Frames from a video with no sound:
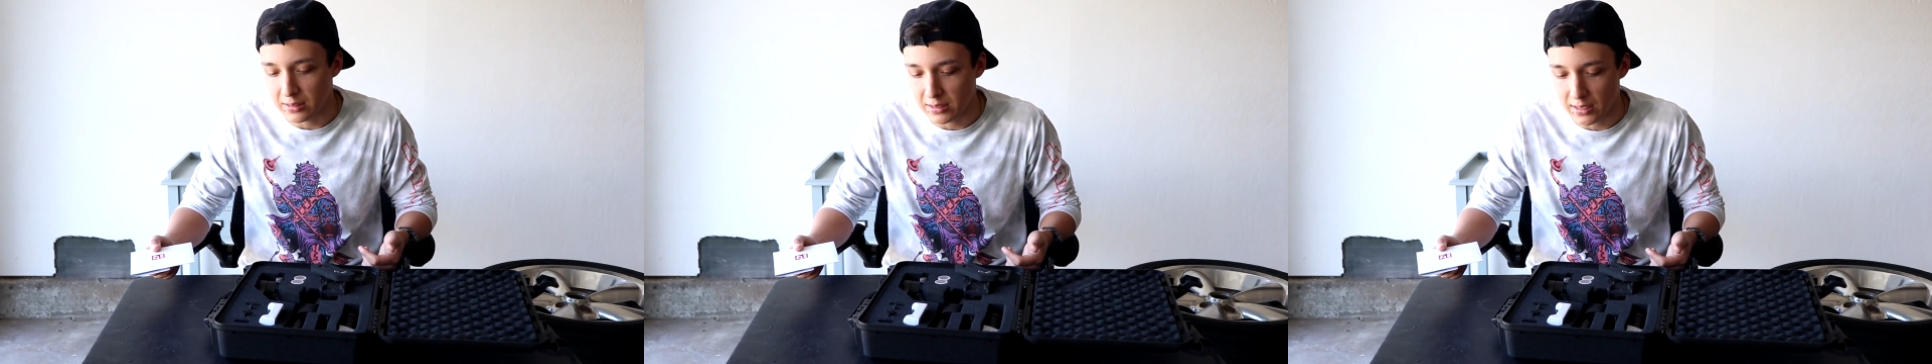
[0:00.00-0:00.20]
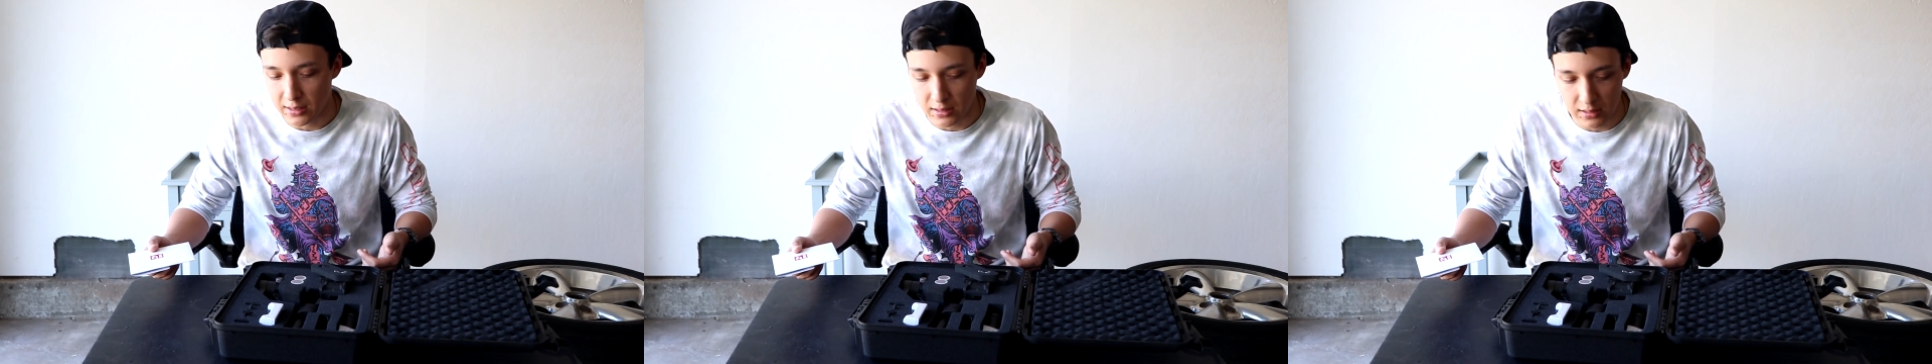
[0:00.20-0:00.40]

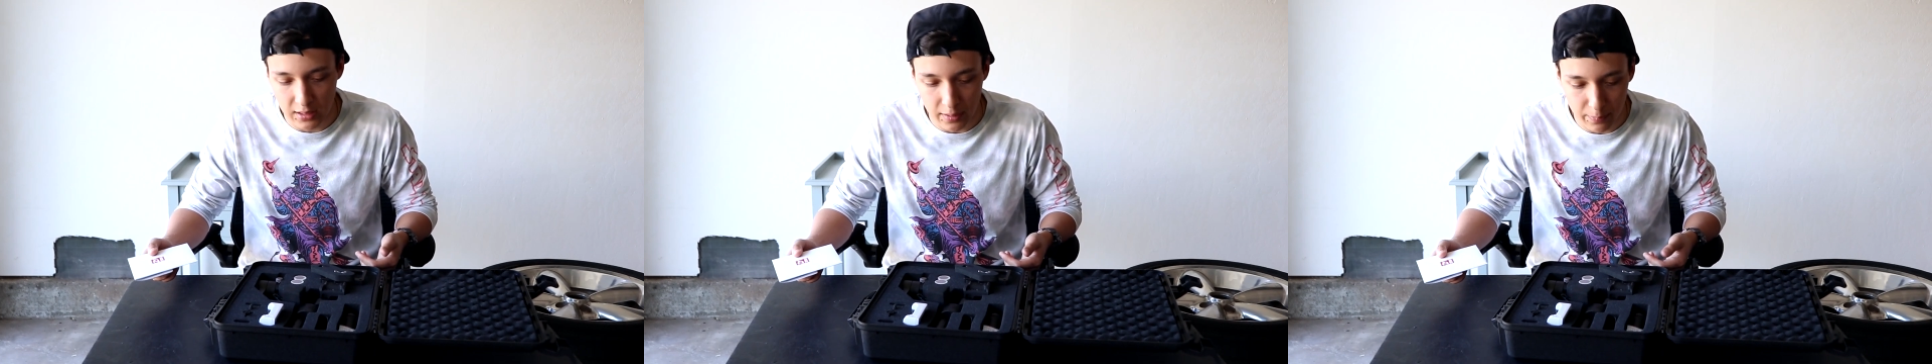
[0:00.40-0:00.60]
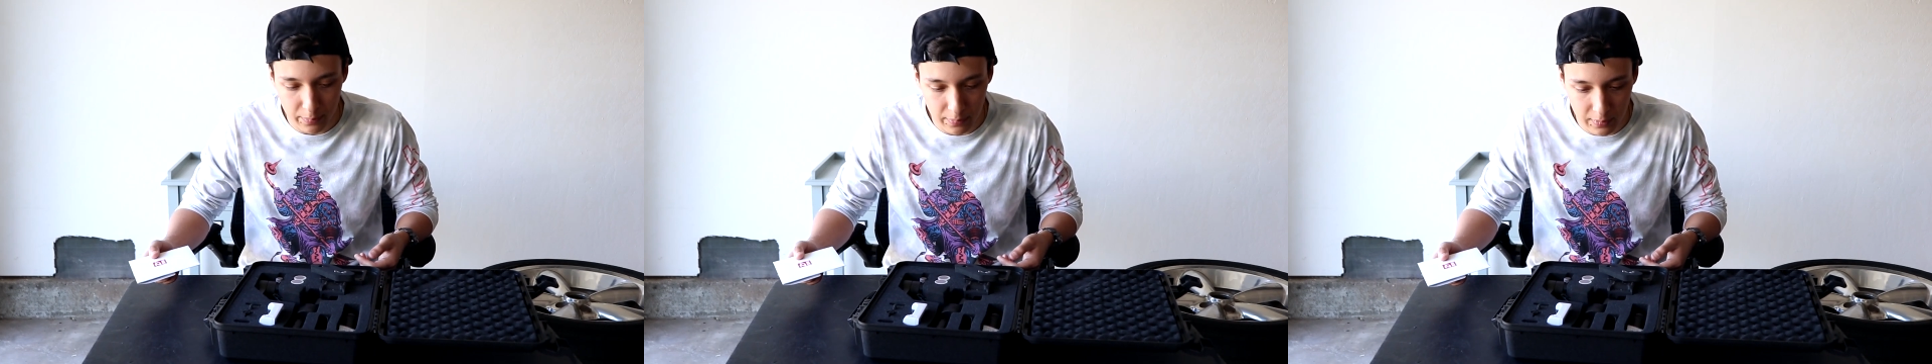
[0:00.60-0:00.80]
set this
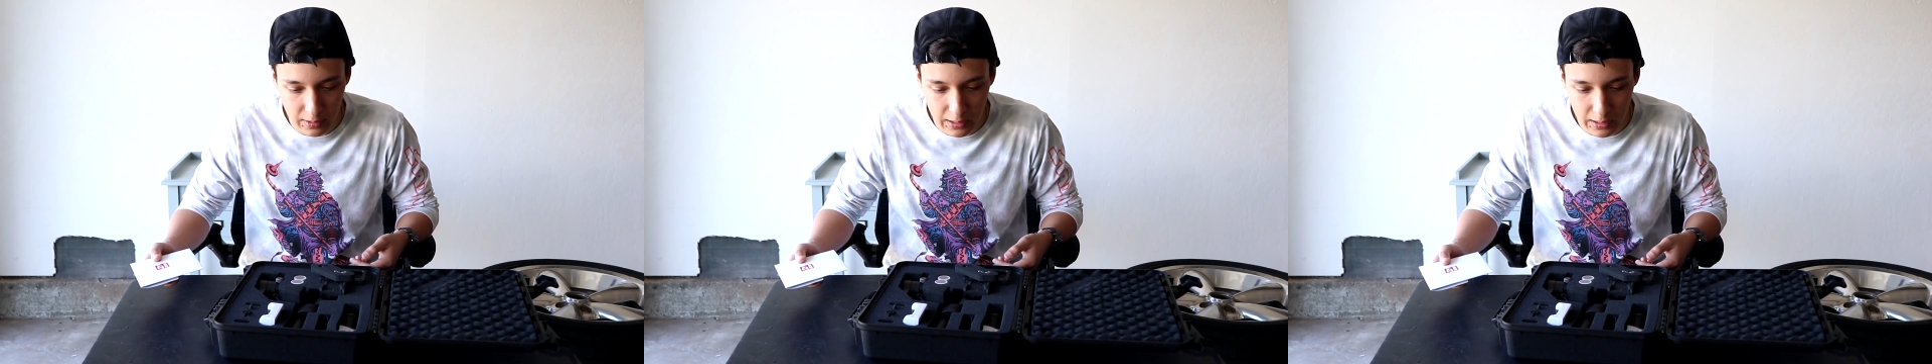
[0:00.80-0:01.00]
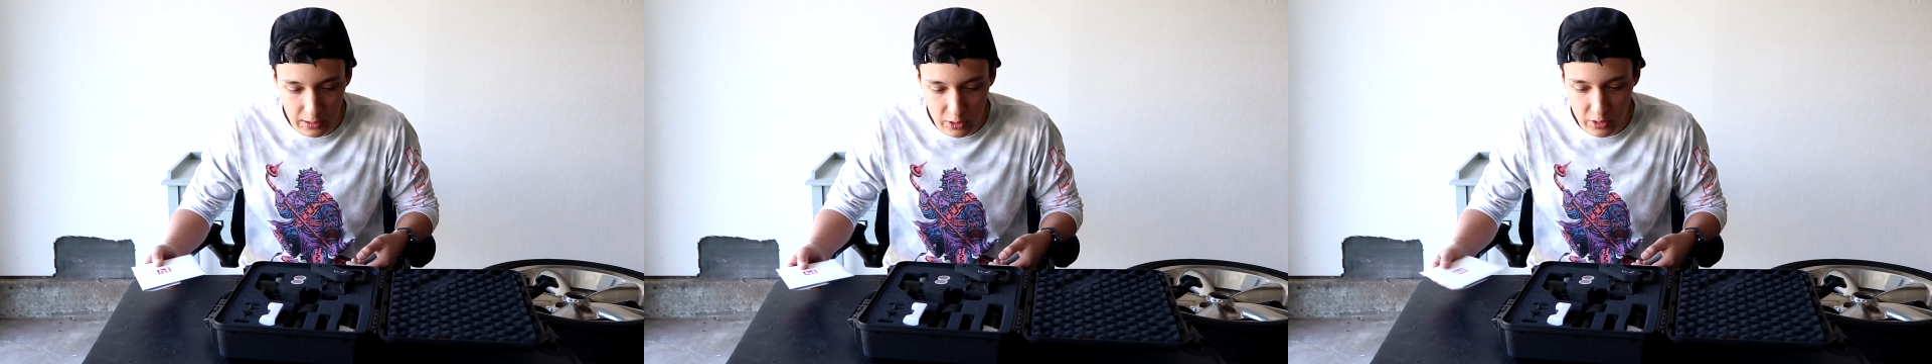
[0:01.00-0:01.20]
up,
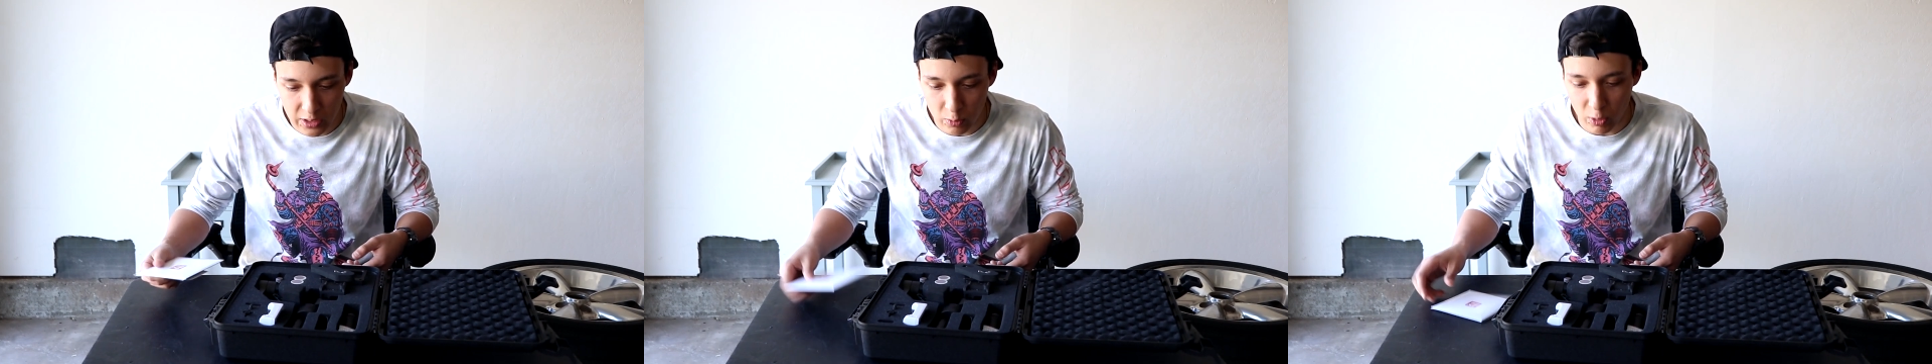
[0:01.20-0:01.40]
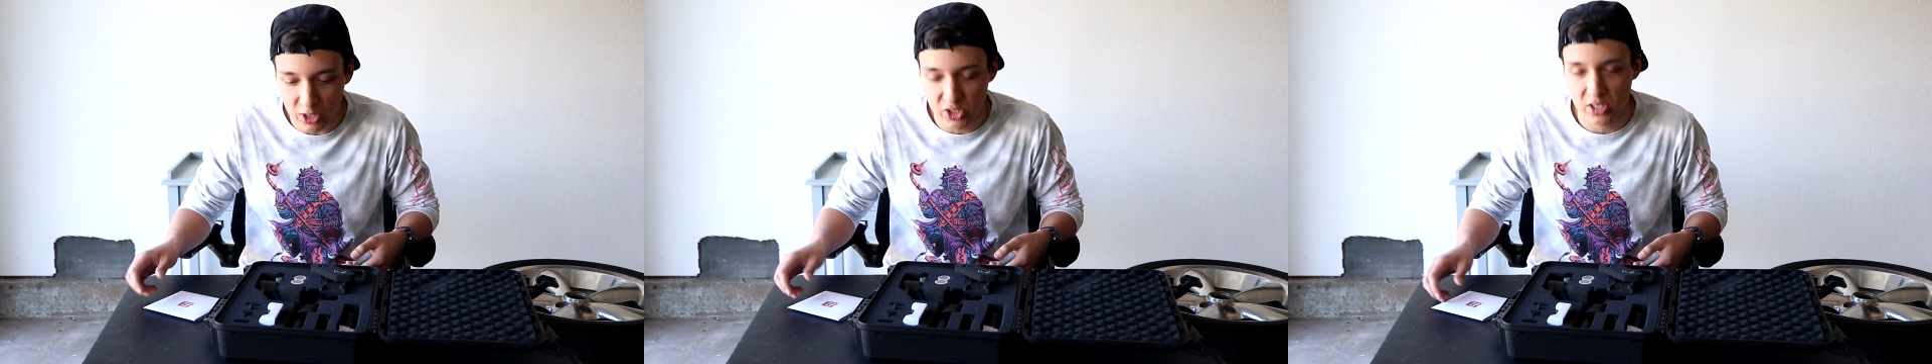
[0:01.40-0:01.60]
and you
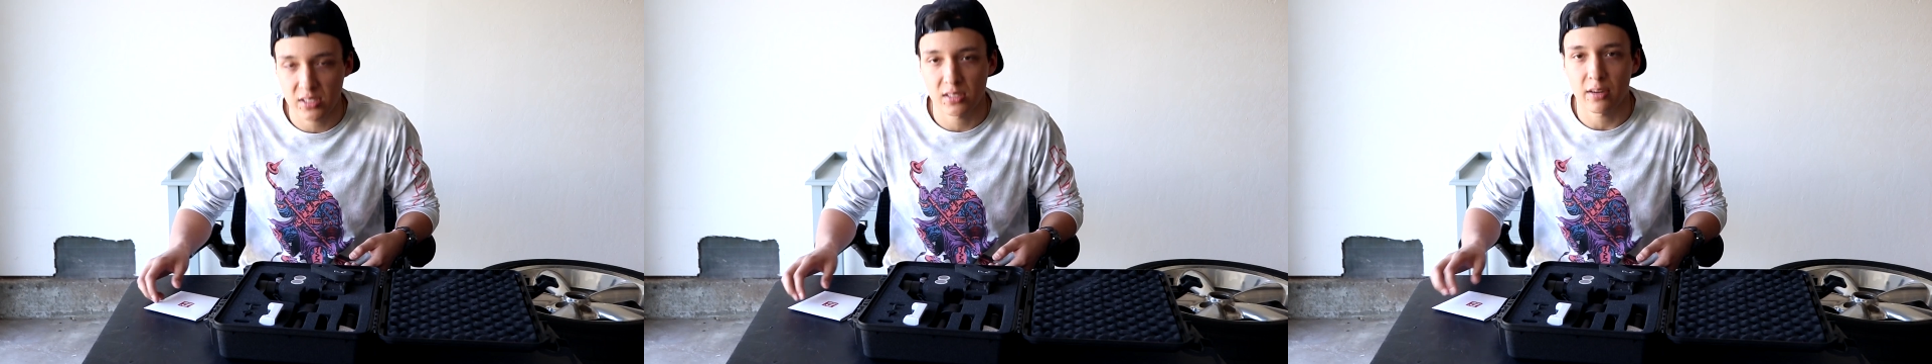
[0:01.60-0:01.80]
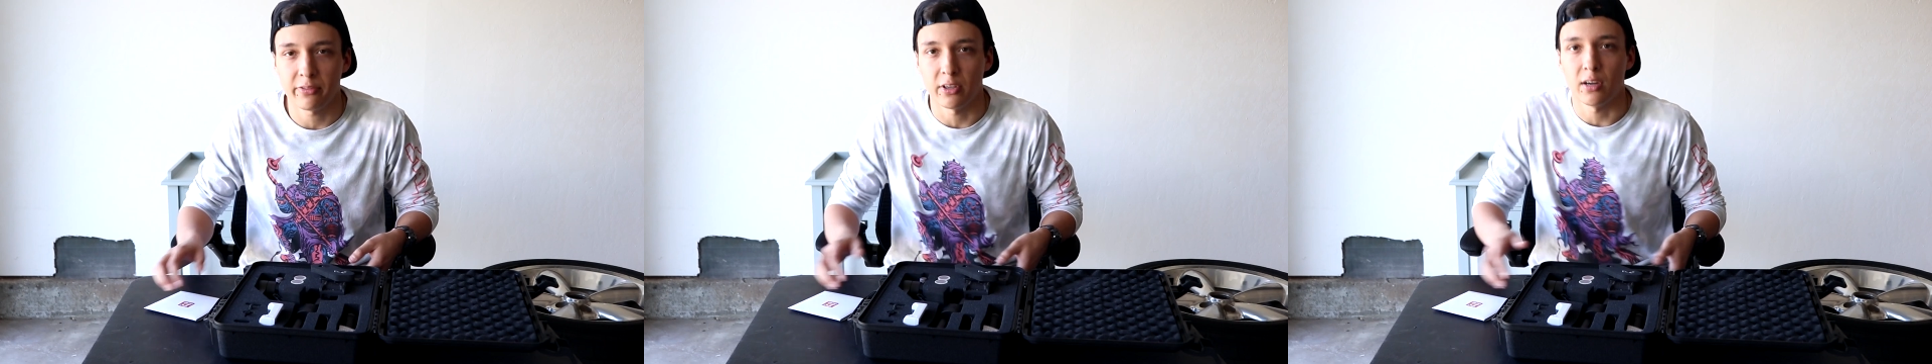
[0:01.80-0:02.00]
can watch us
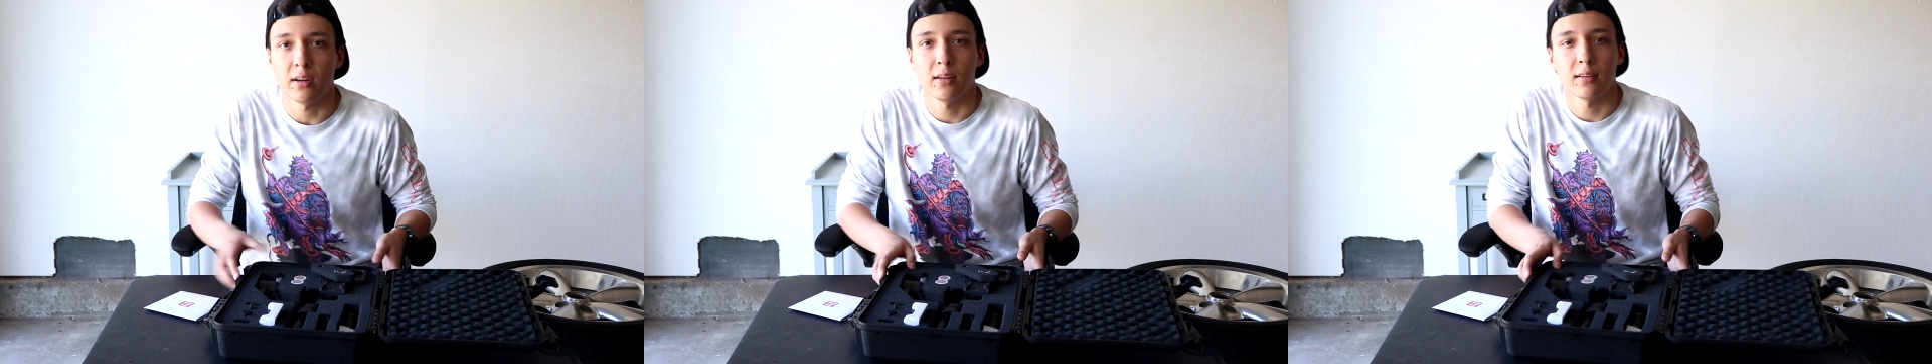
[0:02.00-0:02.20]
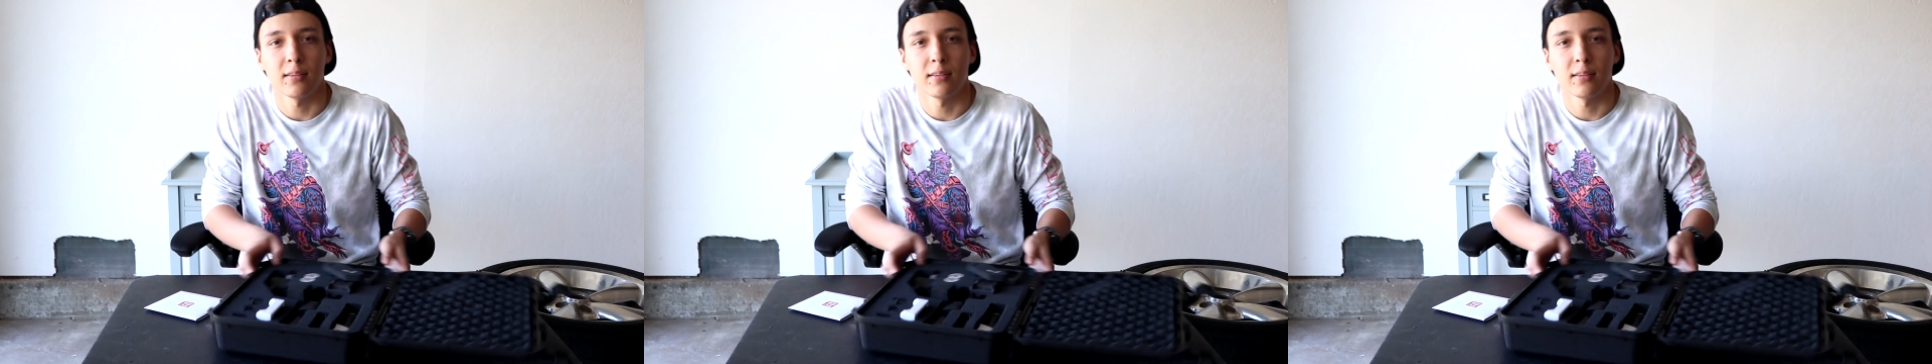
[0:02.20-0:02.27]
suffer.